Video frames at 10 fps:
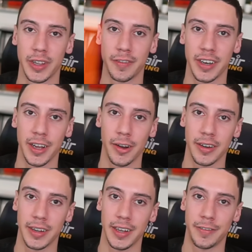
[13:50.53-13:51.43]
the video.
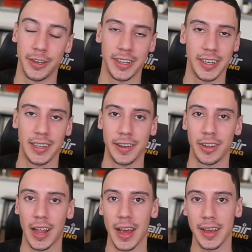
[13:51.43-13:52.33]
If you did, leave a
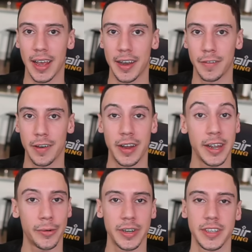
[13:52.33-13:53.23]
like. And if you have
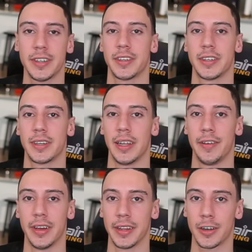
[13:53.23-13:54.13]
any questions, just
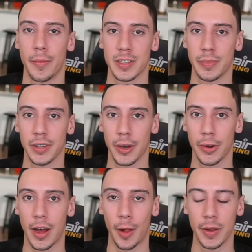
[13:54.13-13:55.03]
leave it in the comments
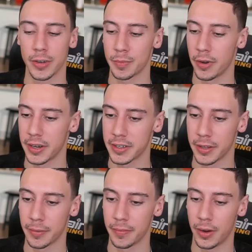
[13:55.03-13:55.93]
below. I'll be responding to
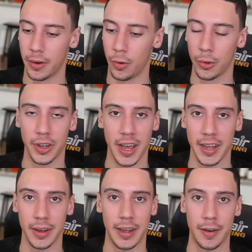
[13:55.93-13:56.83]
them all
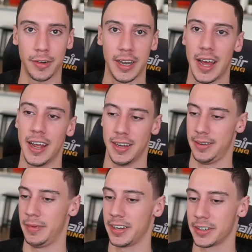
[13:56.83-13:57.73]
day, every day,
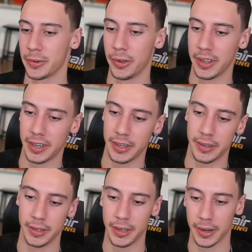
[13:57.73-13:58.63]
making sure that,
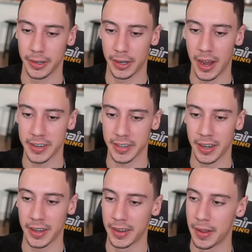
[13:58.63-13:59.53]
you know, you guys
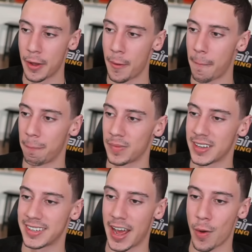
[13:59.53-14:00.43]
are
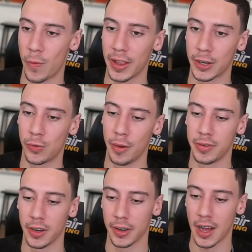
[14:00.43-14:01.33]
staying well equipped.
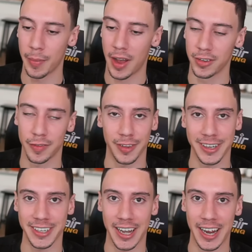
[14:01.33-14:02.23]
You know, can't be having the
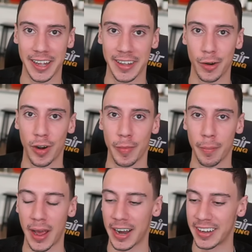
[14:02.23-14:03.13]
flex gang out there repping bad